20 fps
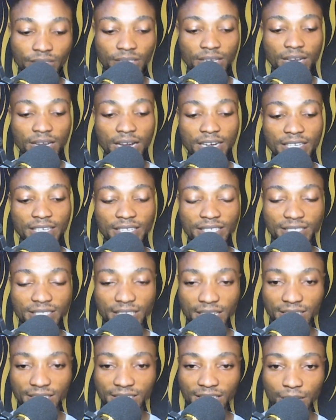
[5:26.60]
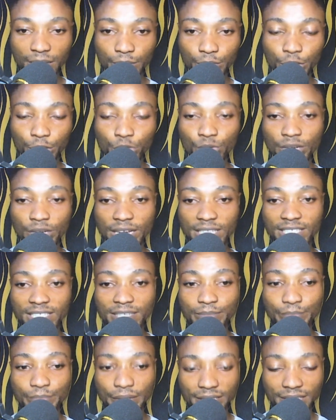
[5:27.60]
And in this example, you get a
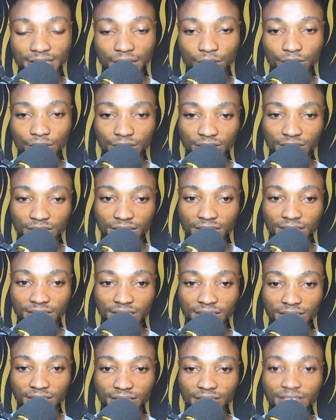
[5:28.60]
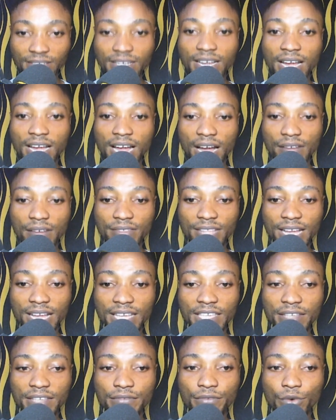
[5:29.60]
better understanding. After
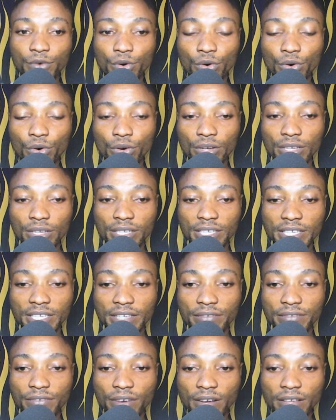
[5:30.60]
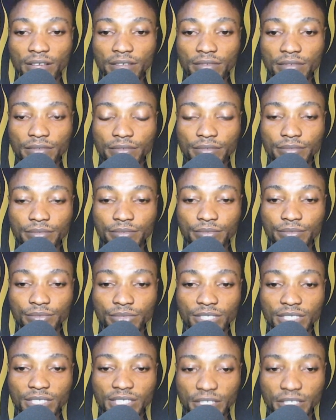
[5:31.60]
e4, e5,
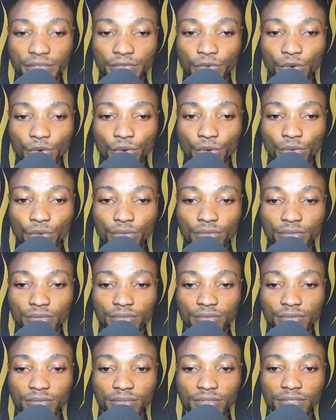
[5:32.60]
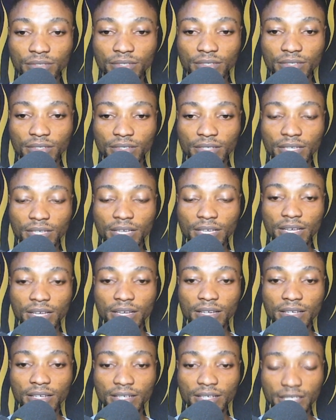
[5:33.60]
d4,
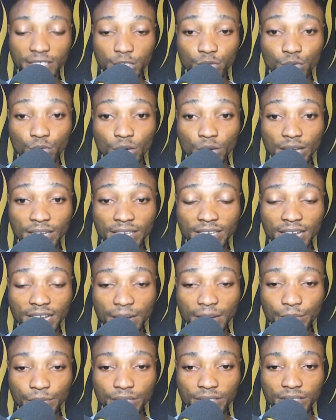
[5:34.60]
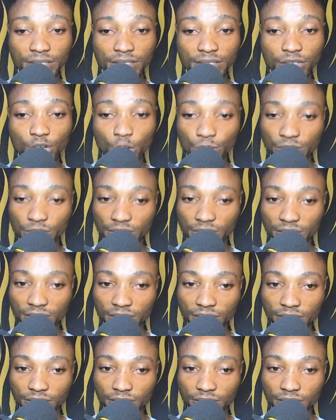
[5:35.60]
this is where the gambit comes in.